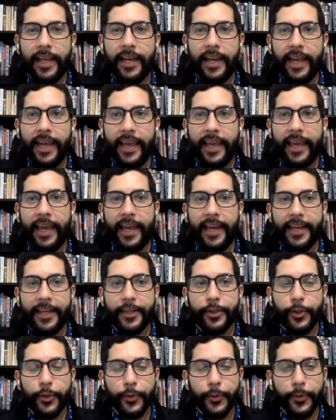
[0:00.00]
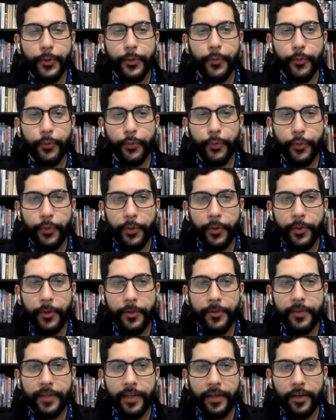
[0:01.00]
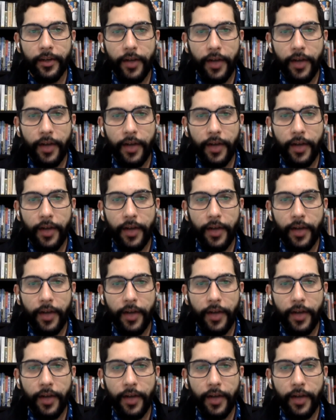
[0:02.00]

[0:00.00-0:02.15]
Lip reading: like electoral rules and